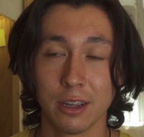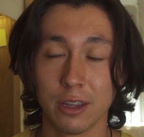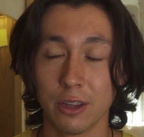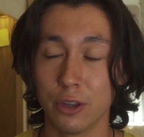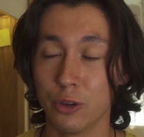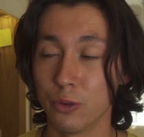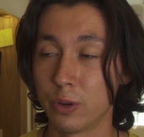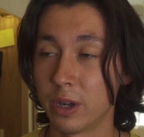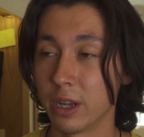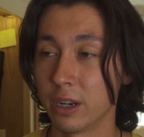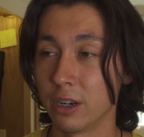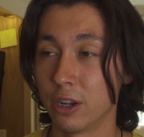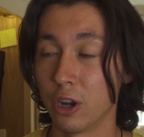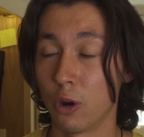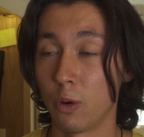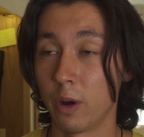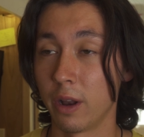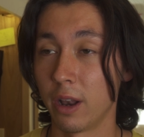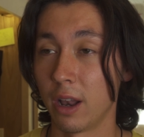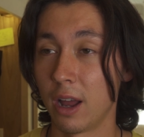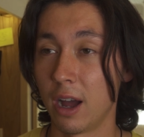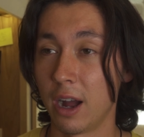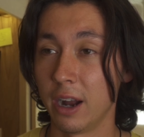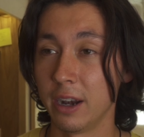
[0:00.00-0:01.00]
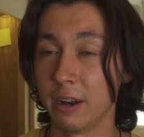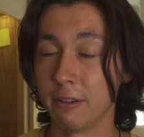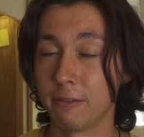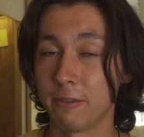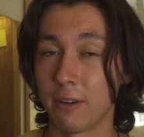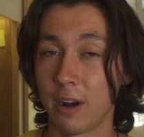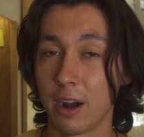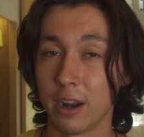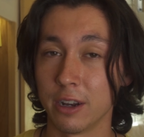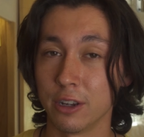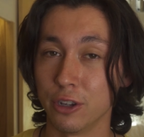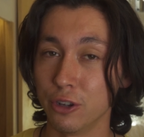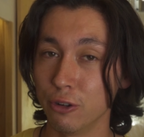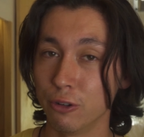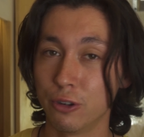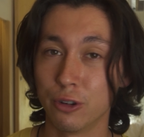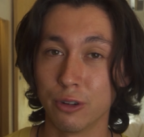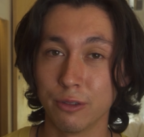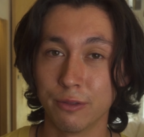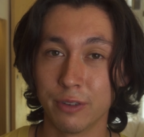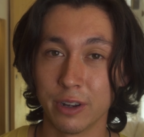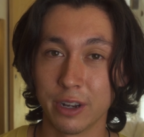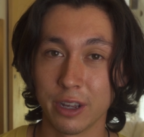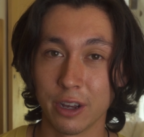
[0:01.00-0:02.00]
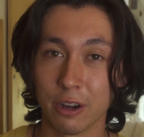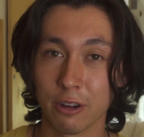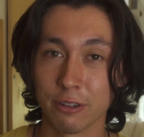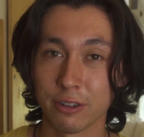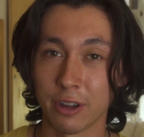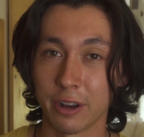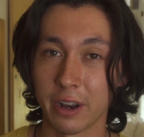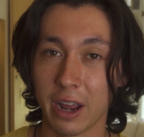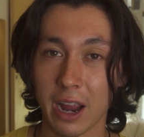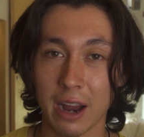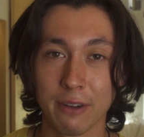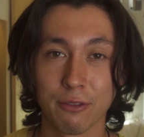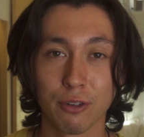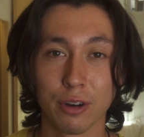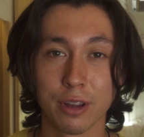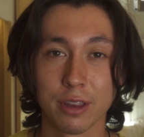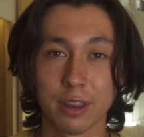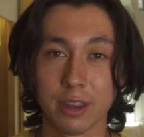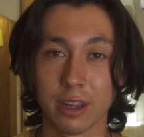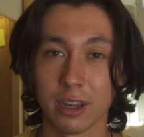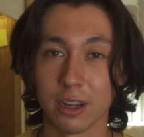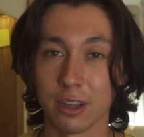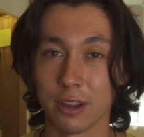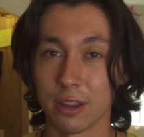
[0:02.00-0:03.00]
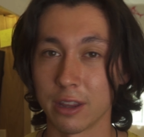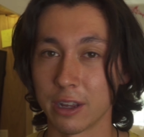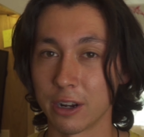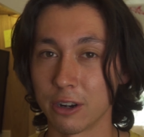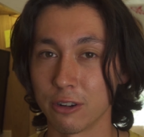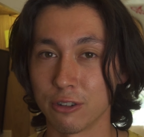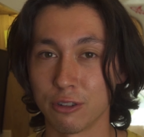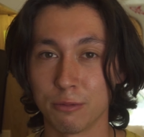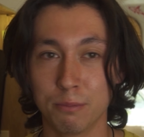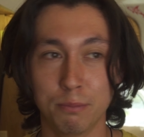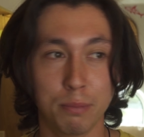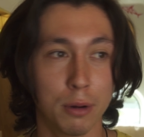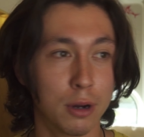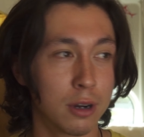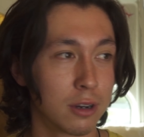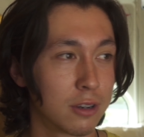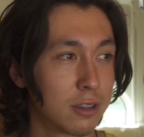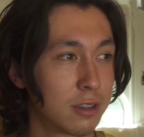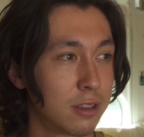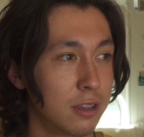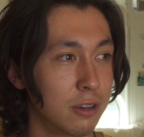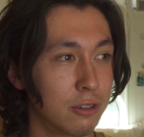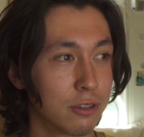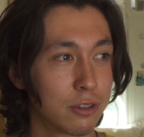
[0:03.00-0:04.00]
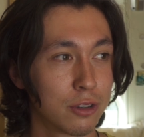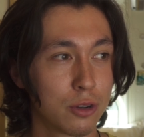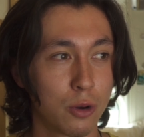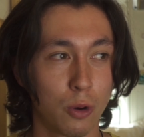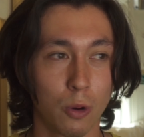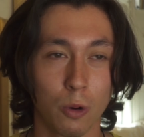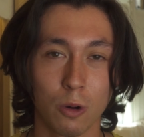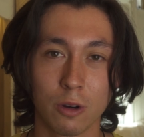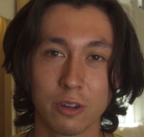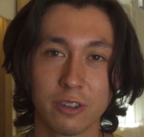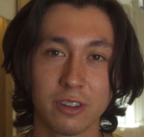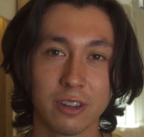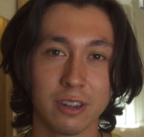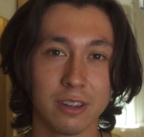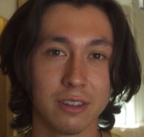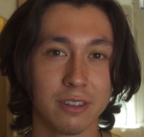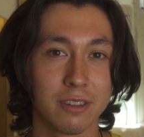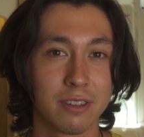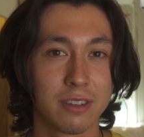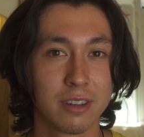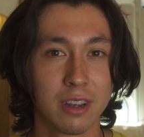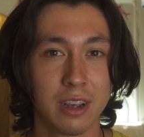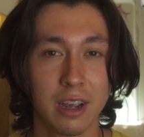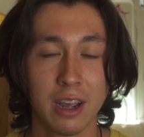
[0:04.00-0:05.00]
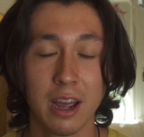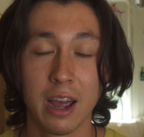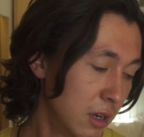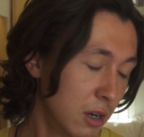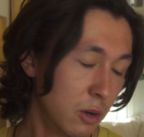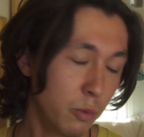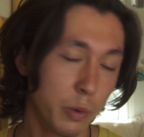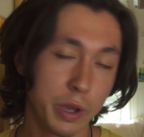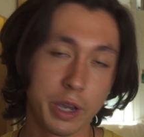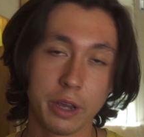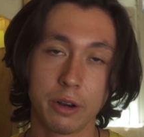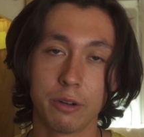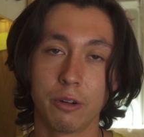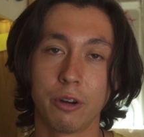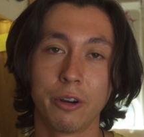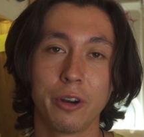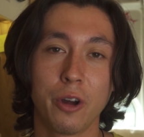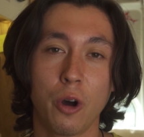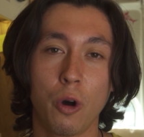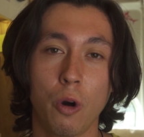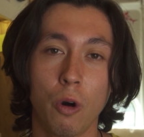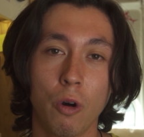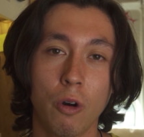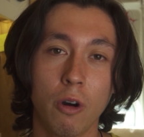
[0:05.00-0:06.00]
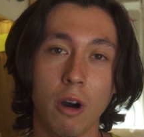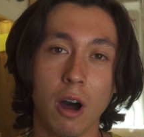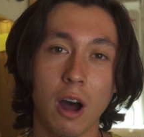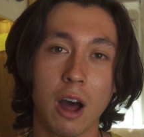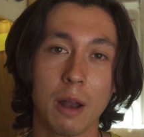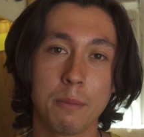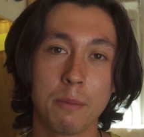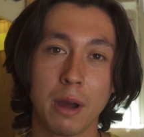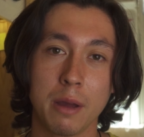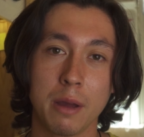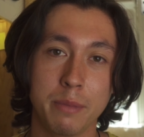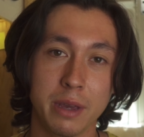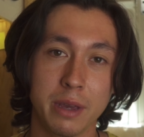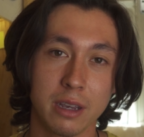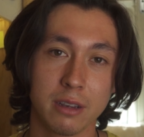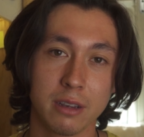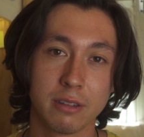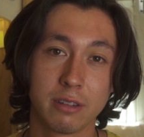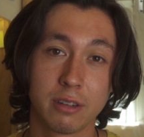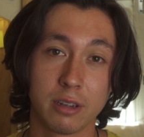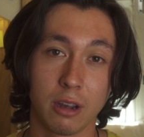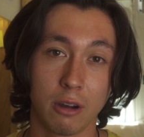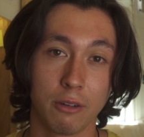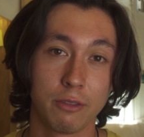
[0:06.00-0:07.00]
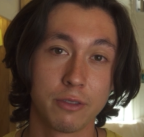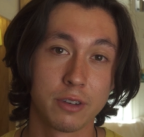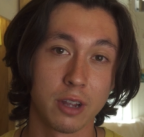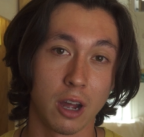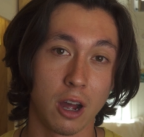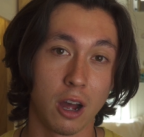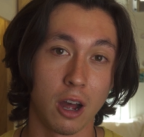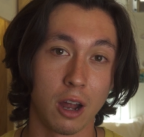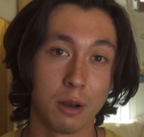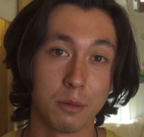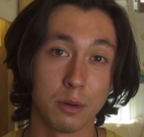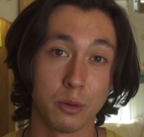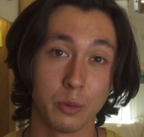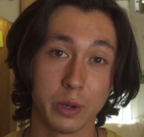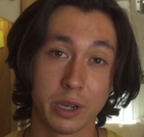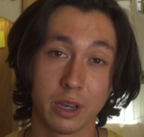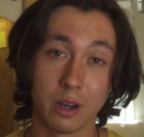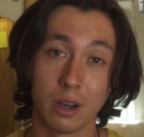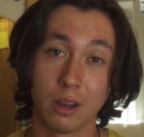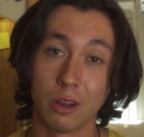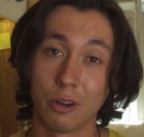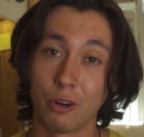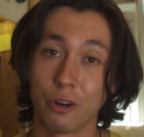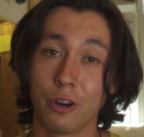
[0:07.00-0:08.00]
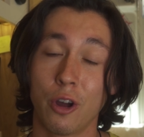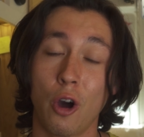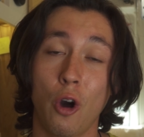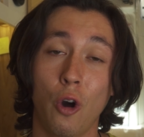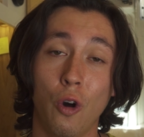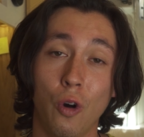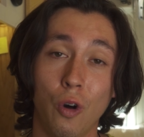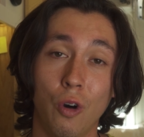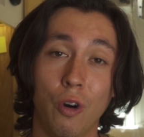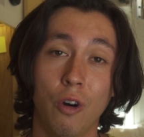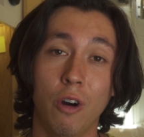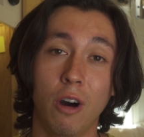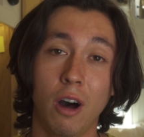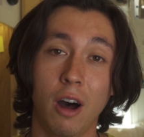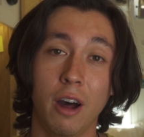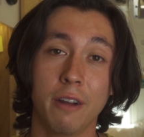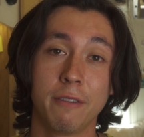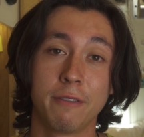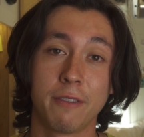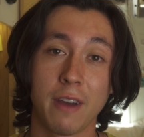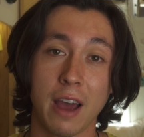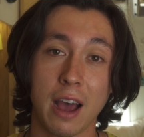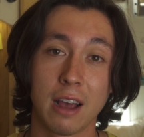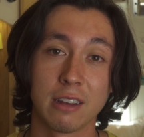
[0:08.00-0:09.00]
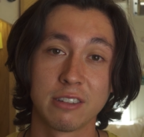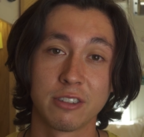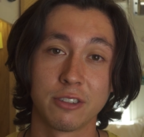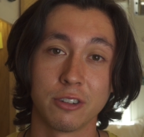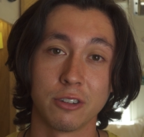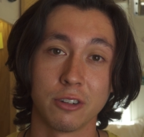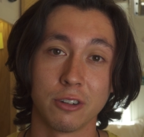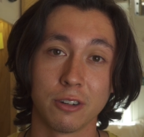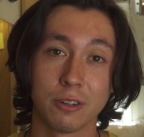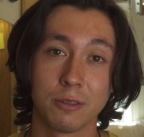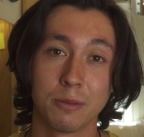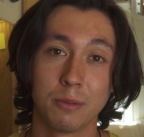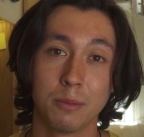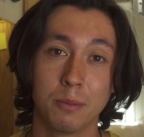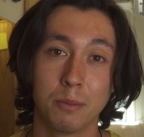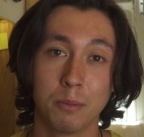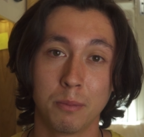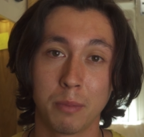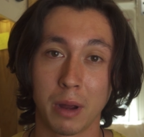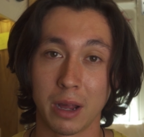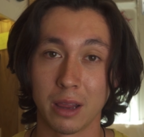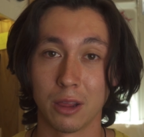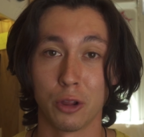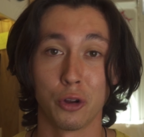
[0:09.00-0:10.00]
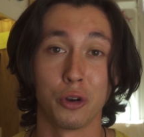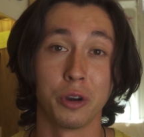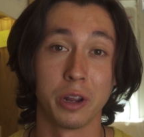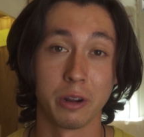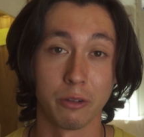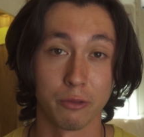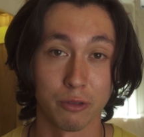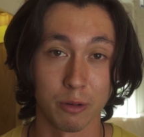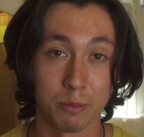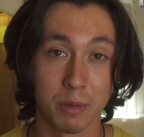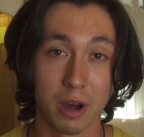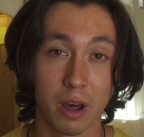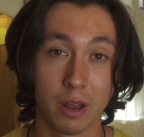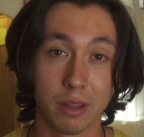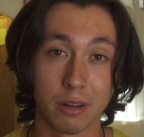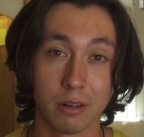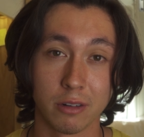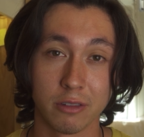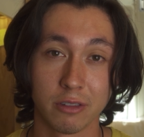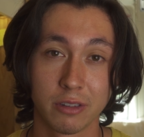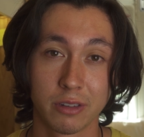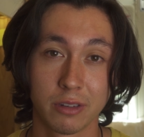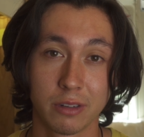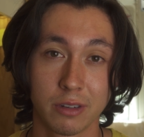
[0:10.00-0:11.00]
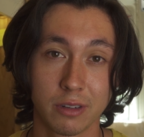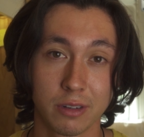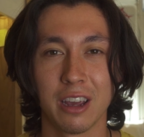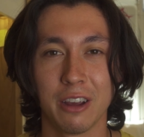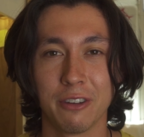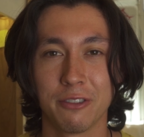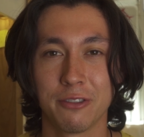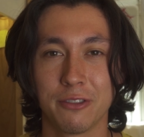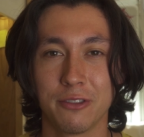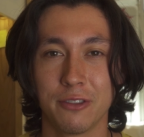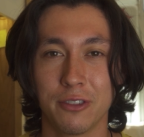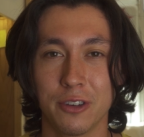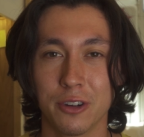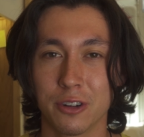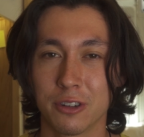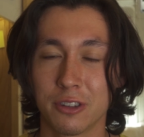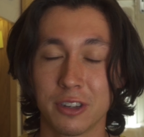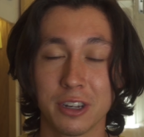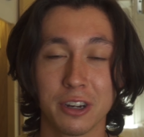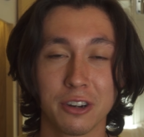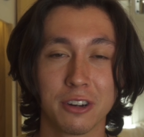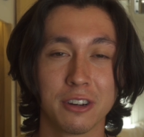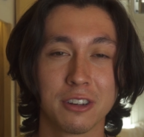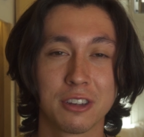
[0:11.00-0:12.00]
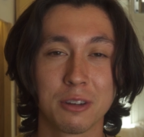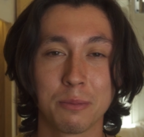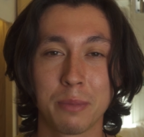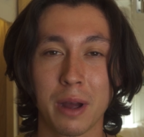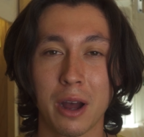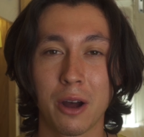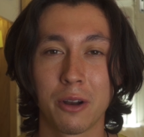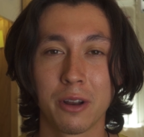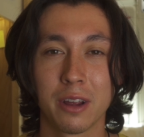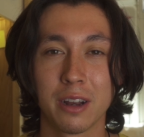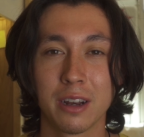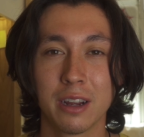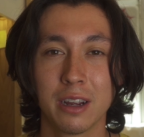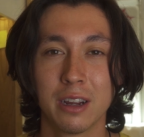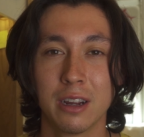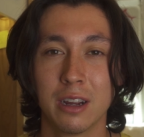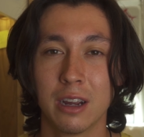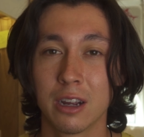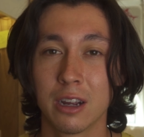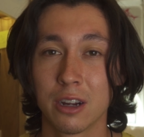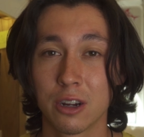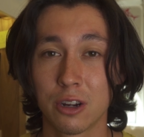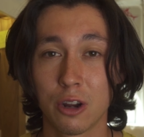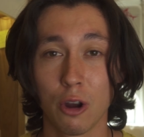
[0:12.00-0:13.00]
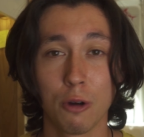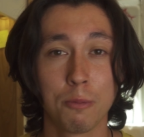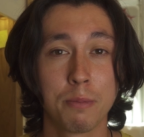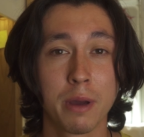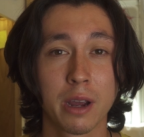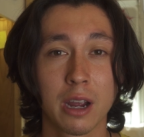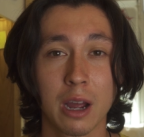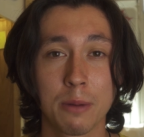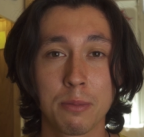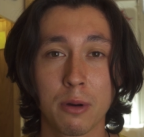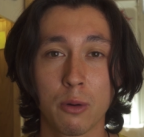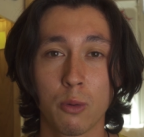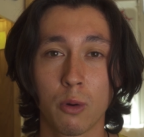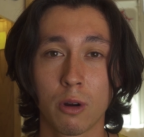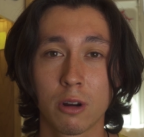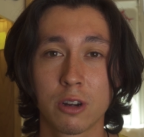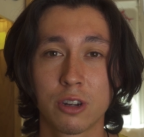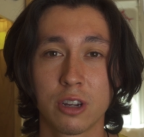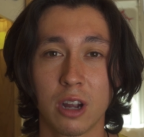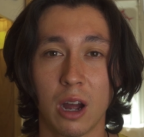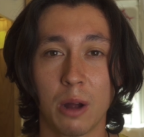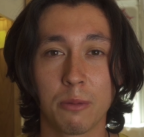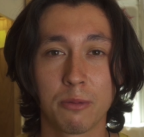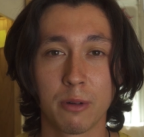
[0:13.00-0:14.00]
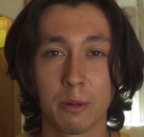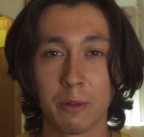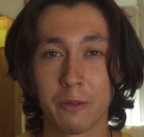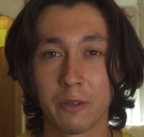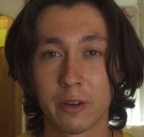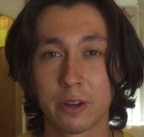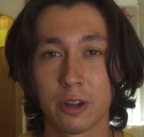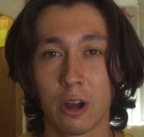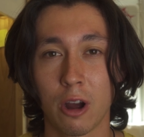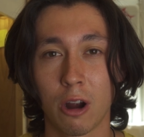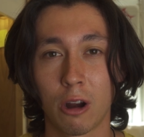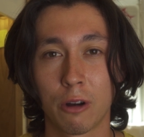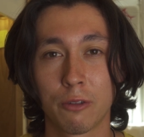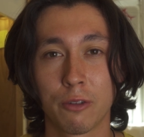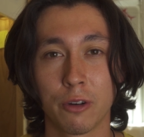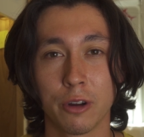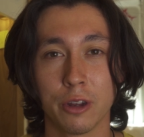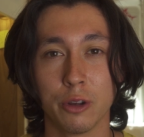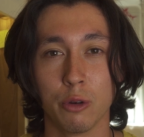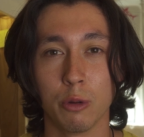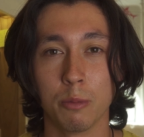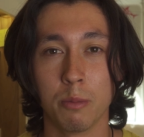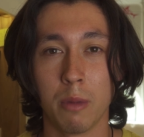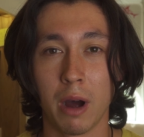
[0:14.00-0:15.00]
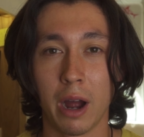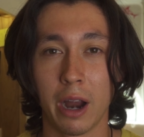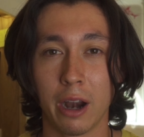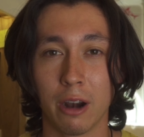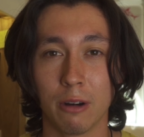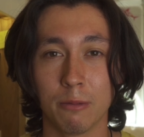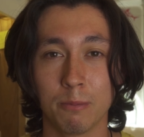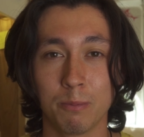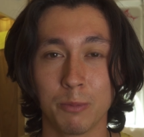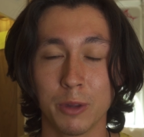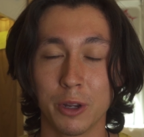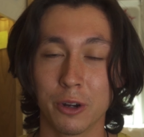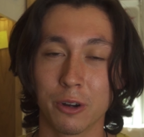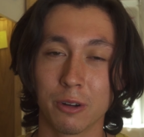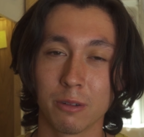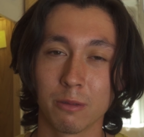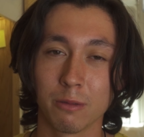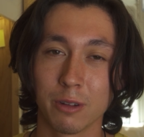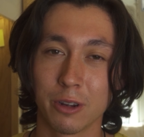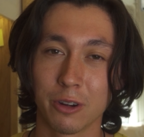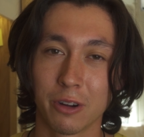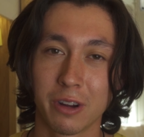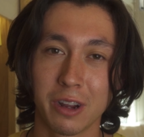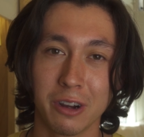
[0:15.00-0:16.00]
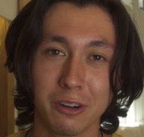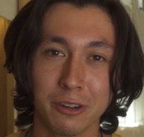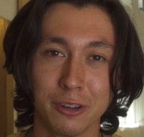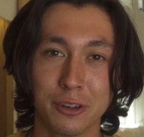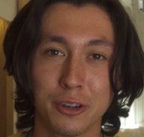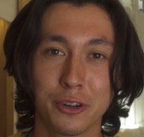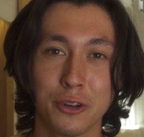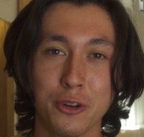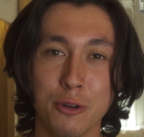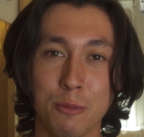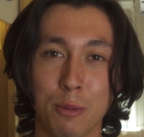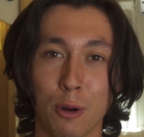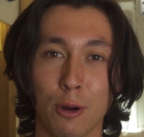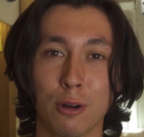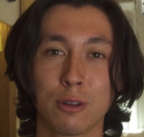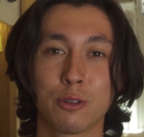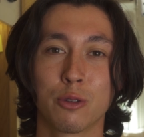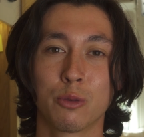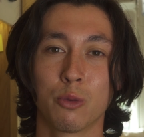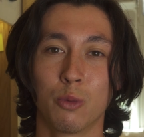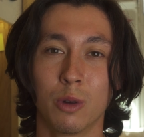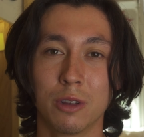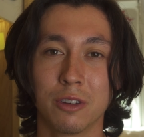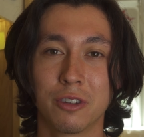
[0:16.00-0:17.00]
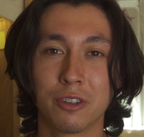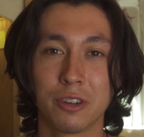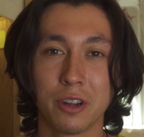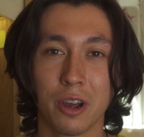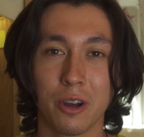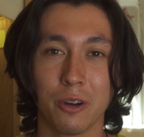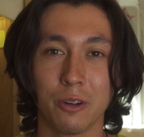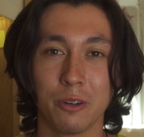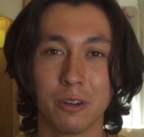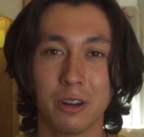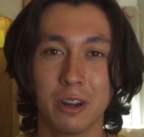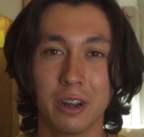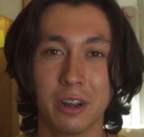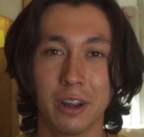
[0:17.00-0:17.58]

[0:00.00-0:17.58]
You can go online and find YouTube videos on everything. There's books, there's courses. We can learn a whole lot by being self-taught, but we can learn a whole lot faster by learning from others. If you're serious about it, go pick up a workshop from a photographer you admire. You're killing two birds with one stone.